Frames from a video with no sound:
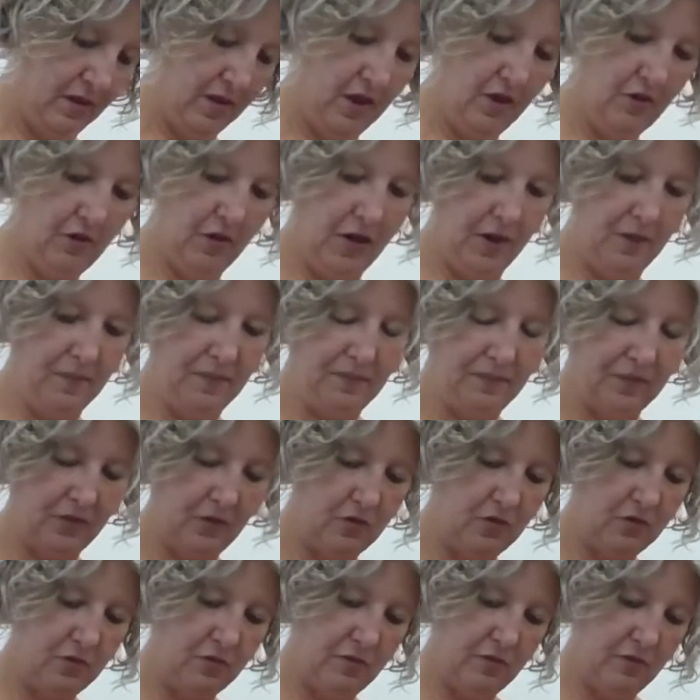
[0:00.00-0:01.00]
Okay,
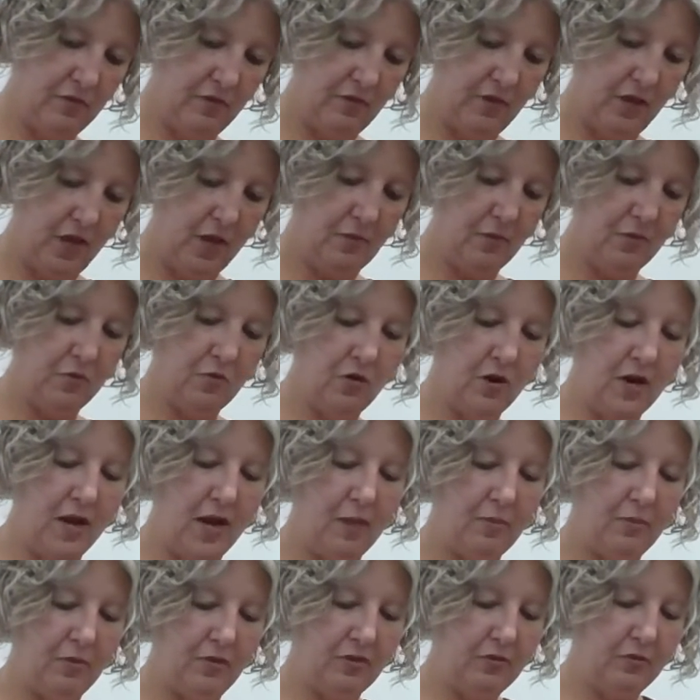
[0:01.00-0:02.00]
a couple more
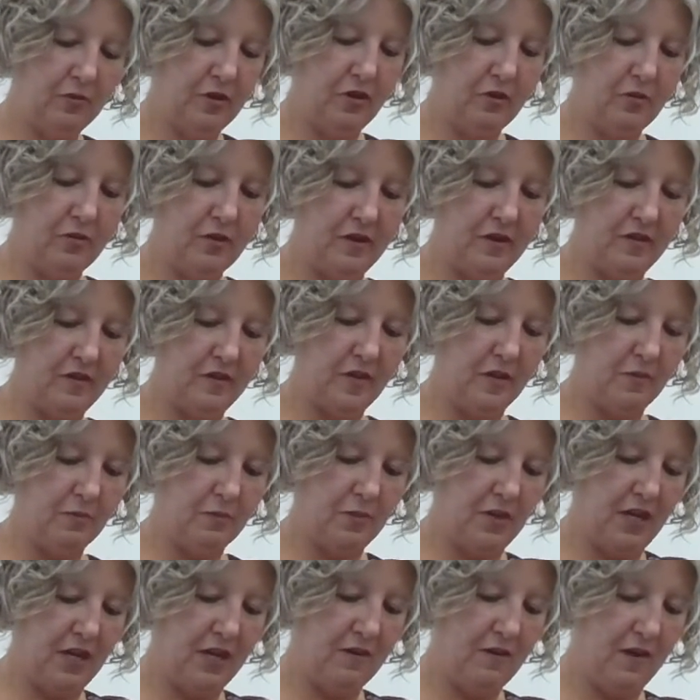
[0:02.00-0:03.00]
apples. We don't want to skip
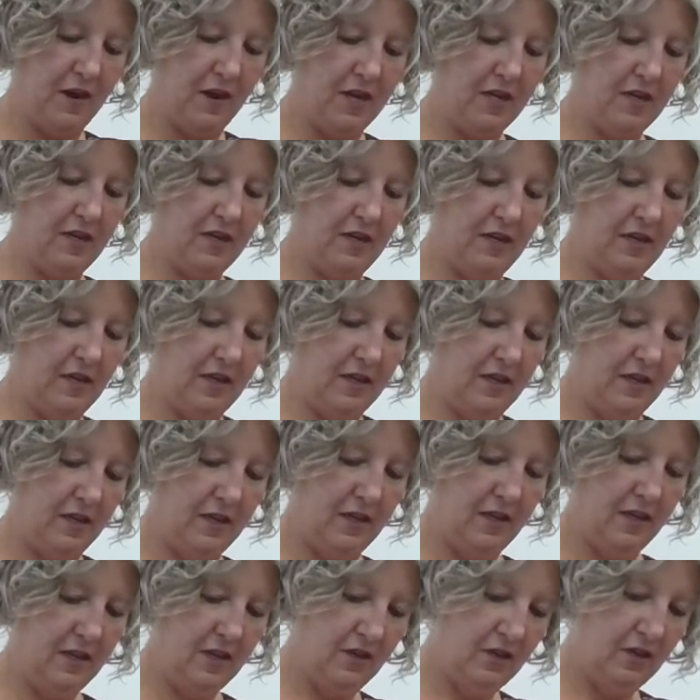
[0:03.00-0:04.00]
any, right?
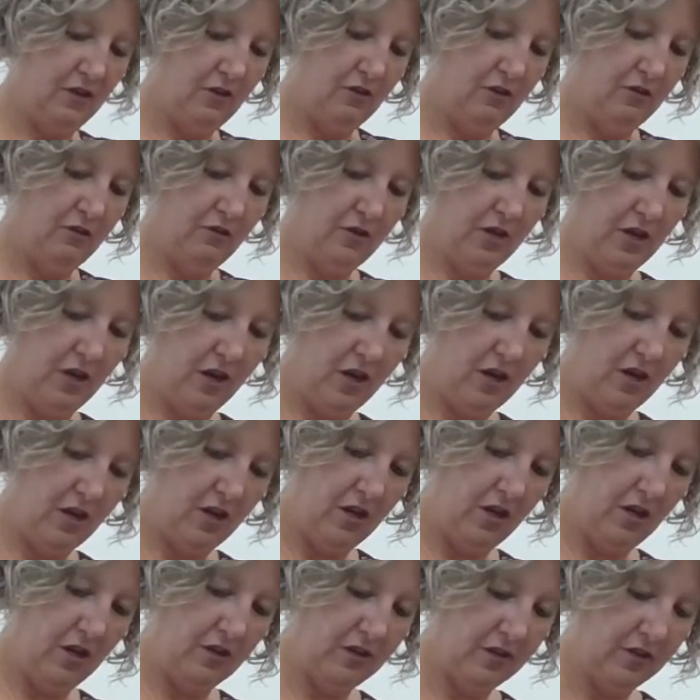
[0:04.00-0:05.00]
We want
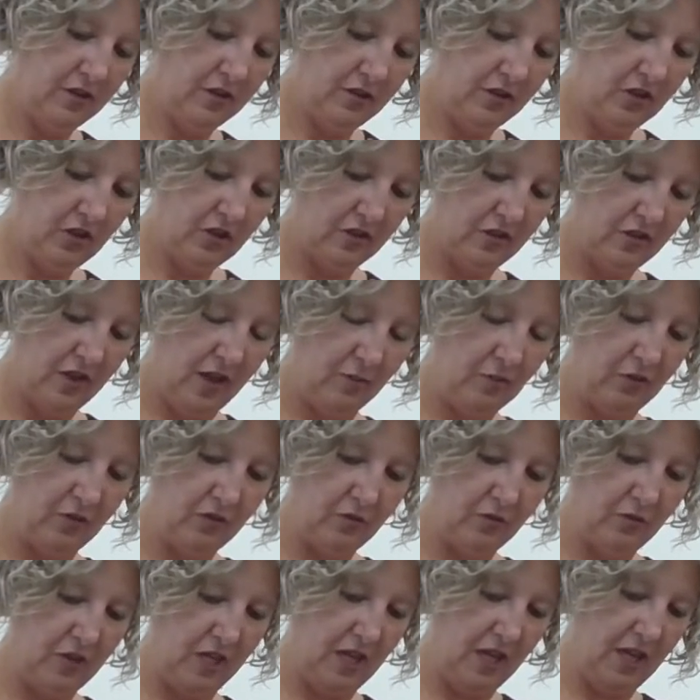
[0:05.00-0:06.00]
all the delicious
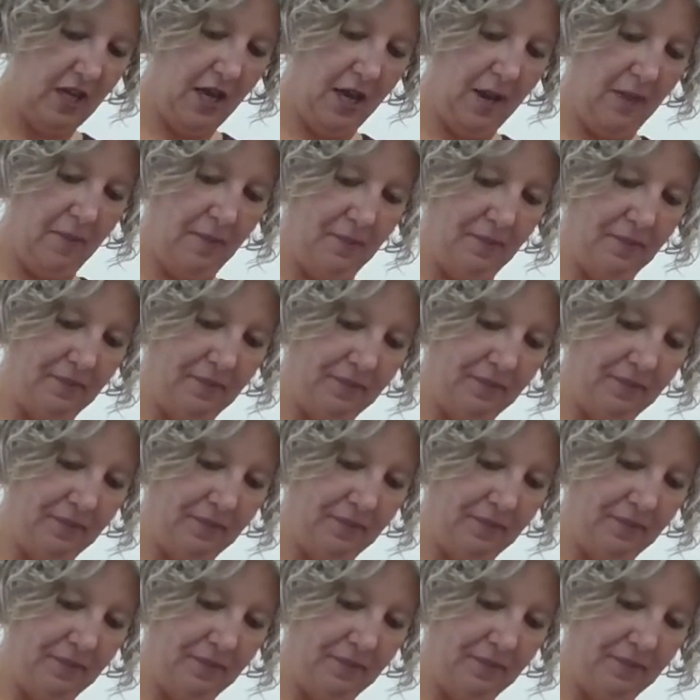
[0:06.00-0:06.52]
apples we can get.